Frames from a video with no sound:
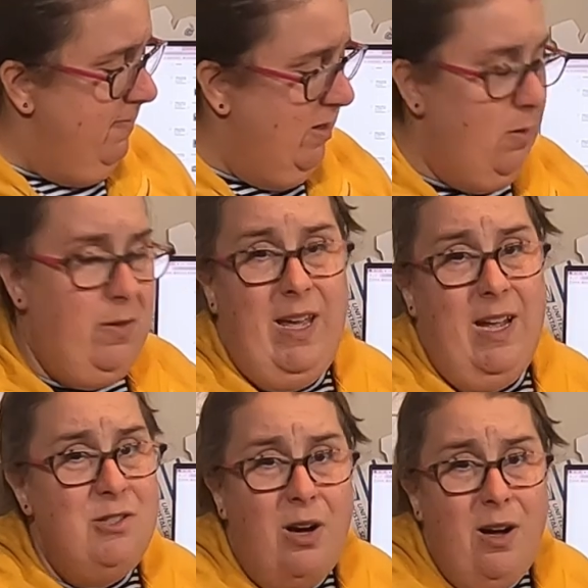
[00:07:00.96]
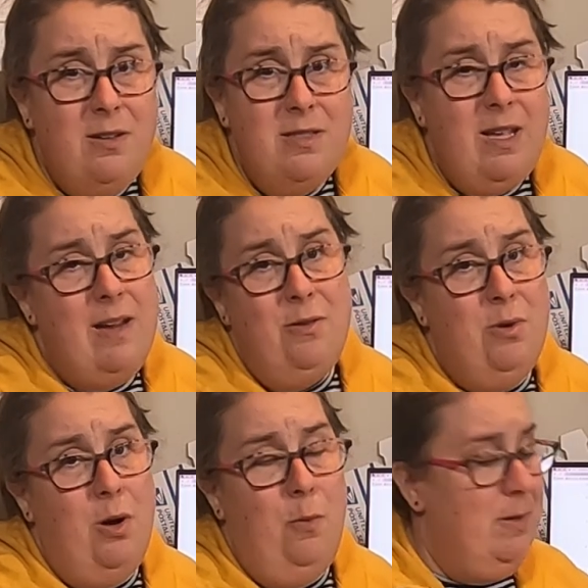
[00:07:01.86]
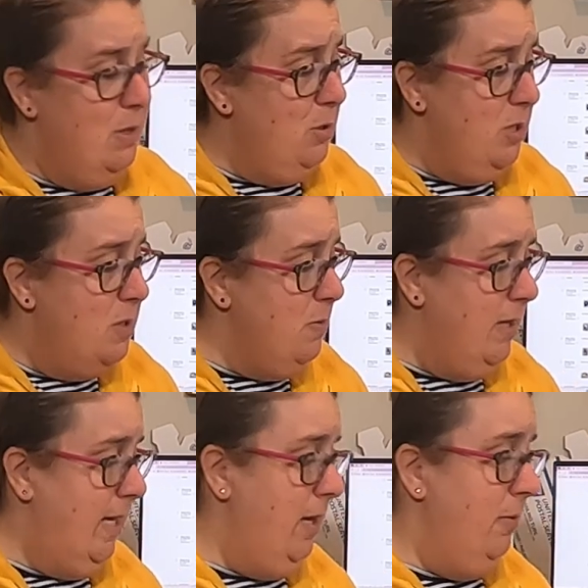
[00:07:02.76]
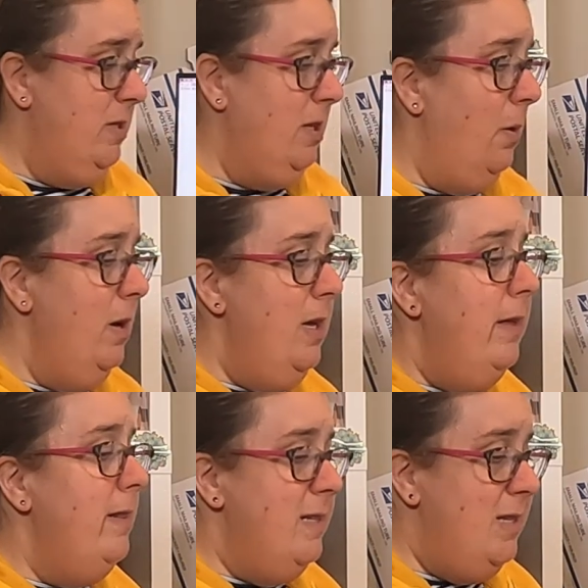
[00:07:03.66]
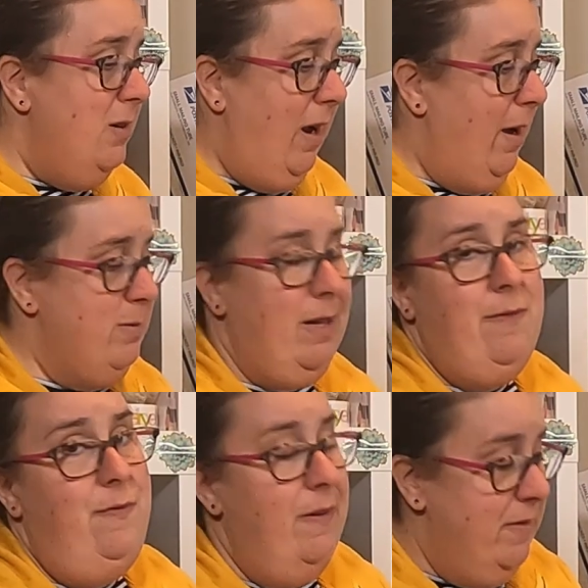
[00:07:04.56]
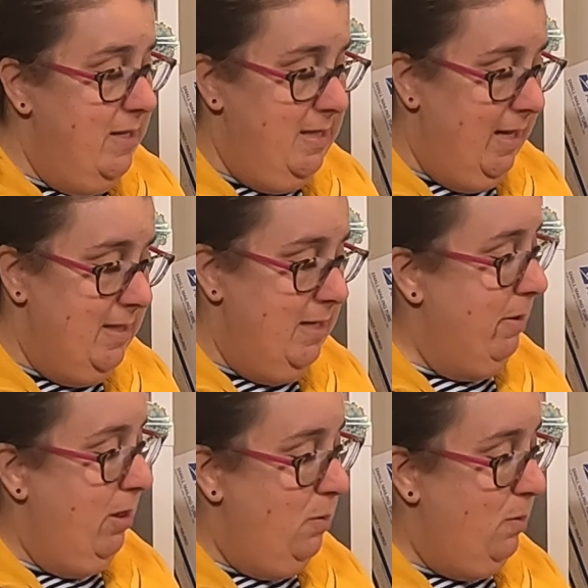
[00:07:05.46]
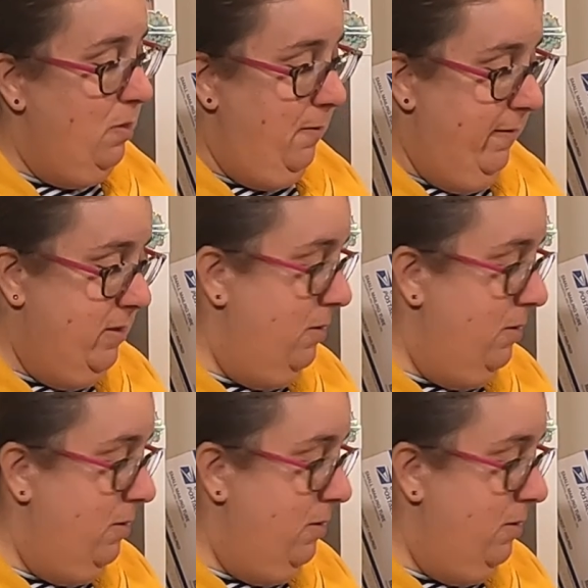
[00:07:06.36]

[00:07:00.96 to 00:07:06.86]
are they hedgehogs? I don't know, but they're just really cute. So this little guy was like 50 cents at my local thrift